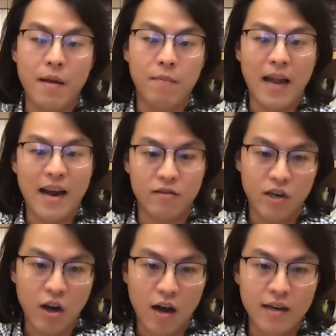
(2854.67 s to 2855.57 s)
by
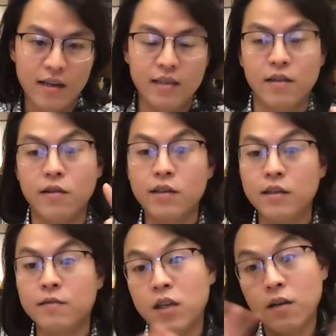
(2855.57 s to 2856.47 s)
bladder incontinence and
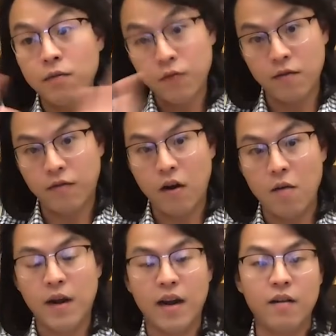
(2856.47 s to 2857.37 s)
this is different
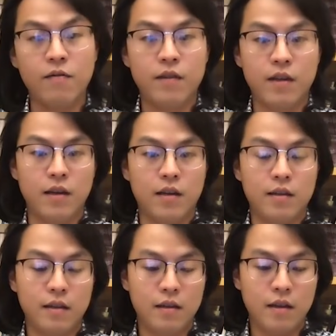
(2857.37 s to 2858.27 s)
from kind of the